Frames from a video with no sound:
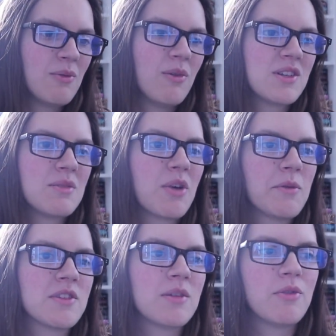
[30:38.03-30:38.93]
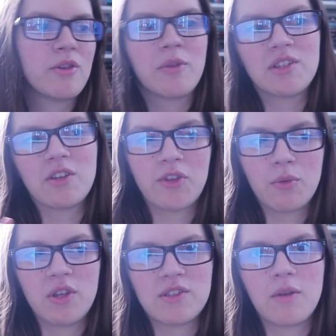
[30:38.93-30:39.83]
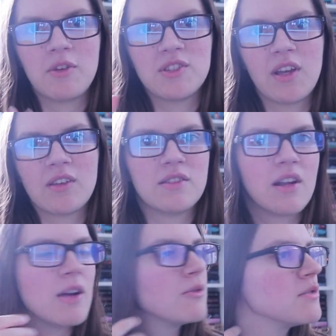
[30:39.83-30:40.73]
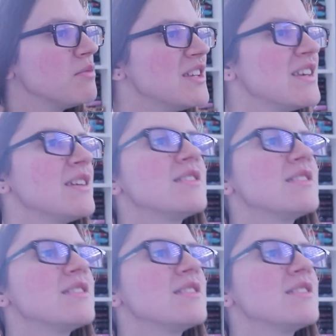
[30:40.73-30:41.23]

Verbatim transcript: wasn't purposely putting myself in a reading slump because like I said, I was busy.